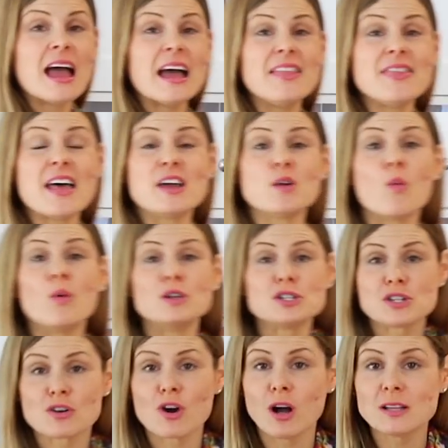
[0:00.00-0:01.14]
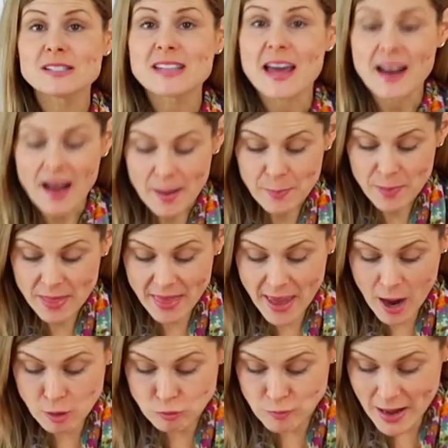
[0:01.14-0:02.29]
And then once they're all set up, they
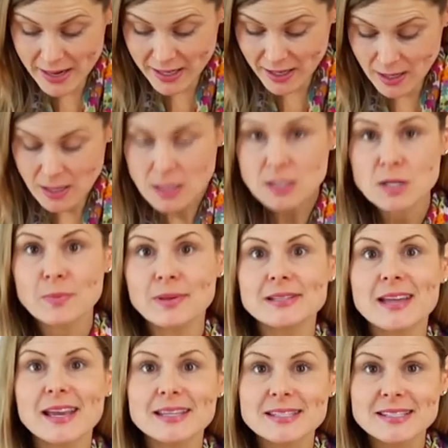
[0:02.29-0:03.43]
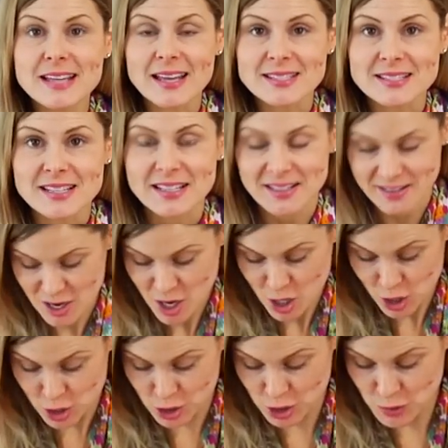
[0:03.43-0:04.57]
are ready to be taste tested.
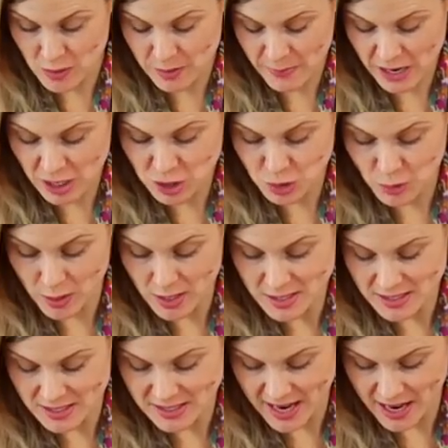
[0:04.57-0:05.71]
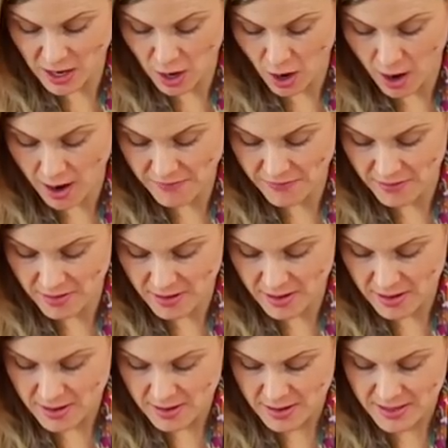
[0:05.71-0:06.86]
You just wanna make sure to take off
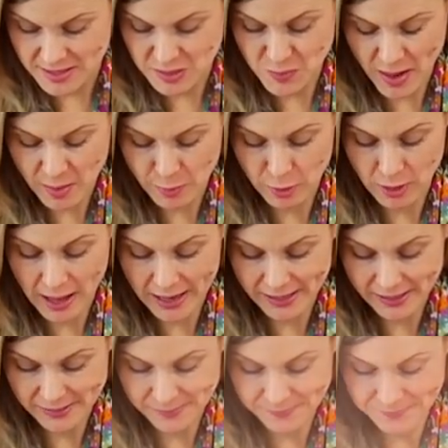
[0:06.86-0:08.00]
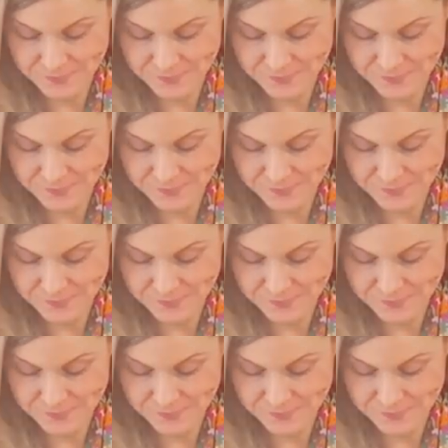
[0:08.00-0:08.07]
this paper lining